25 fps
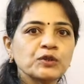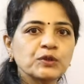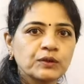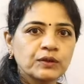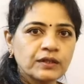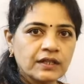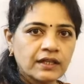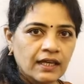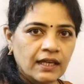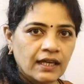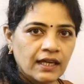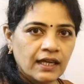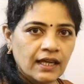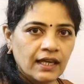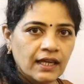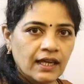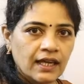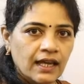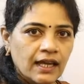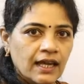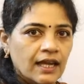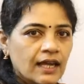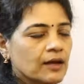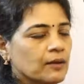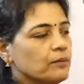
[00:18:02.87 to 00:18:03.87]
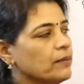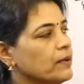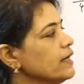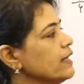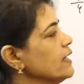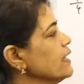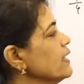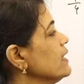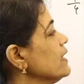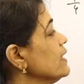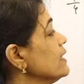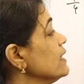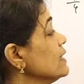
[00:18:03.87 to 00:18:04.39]
to 3, but
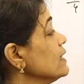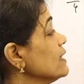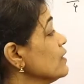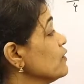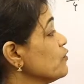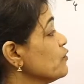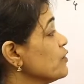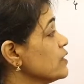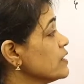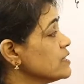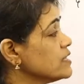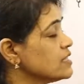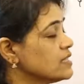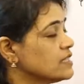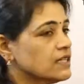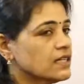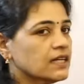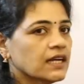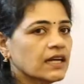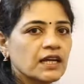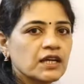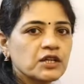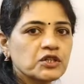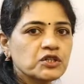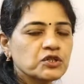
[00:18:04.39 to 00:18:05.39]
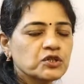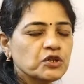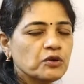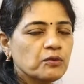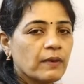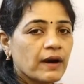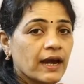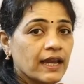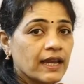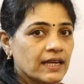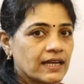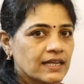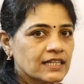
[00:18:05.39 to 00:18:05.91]
in the first ratio
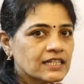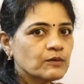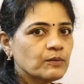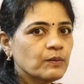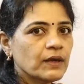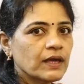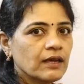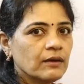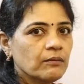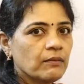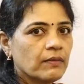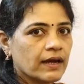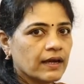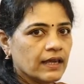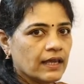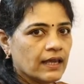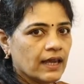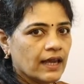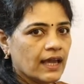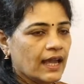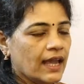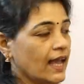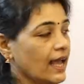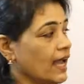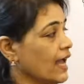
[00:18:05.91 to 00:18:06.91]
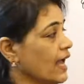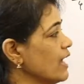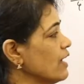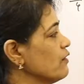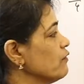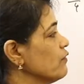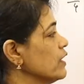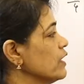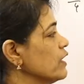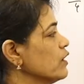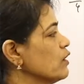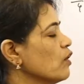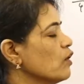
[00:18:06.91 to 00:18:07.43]
minus b by a
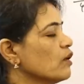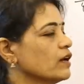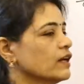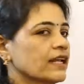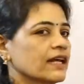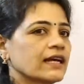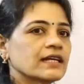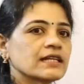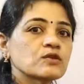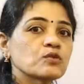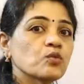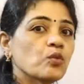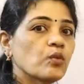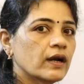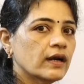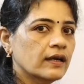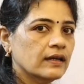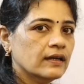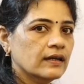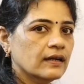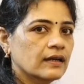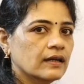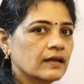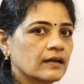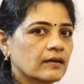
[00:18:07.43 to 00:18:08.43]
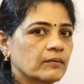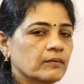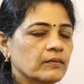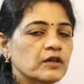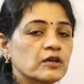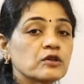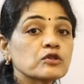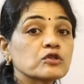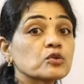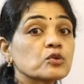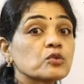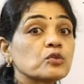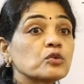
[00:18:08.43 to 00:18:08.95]
we got as 1
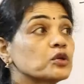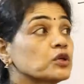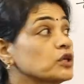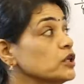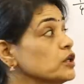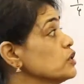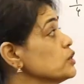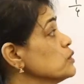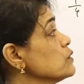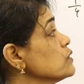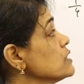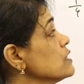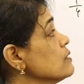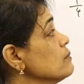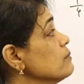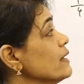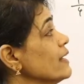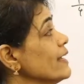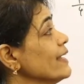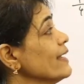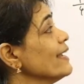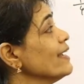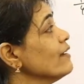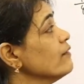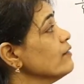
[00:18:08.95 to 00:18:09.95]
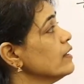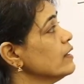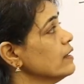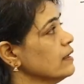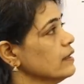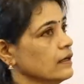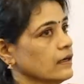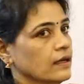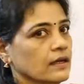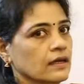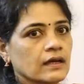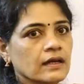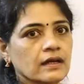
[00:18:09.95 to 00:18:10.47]
because root 2 simply given.
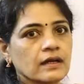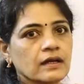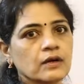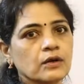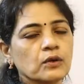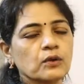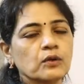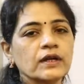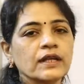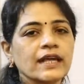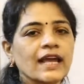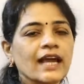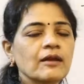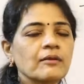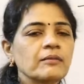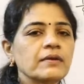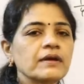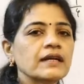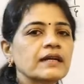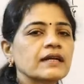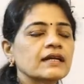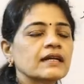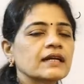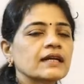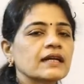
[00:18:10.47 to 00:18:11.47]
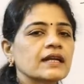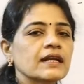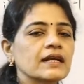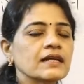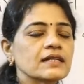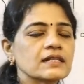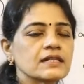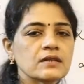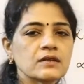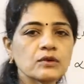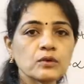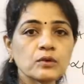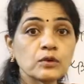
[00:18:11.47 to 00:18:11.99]
Root can be written
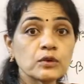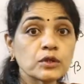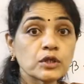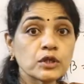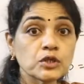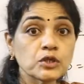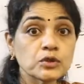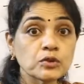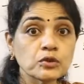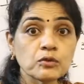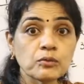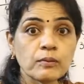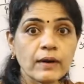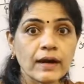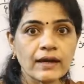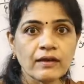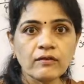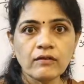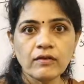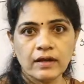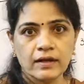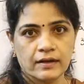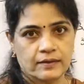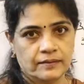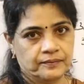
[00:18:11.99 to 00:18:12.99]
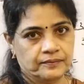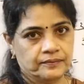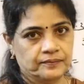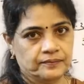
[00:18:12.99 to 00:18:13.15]
as root 2 by 1.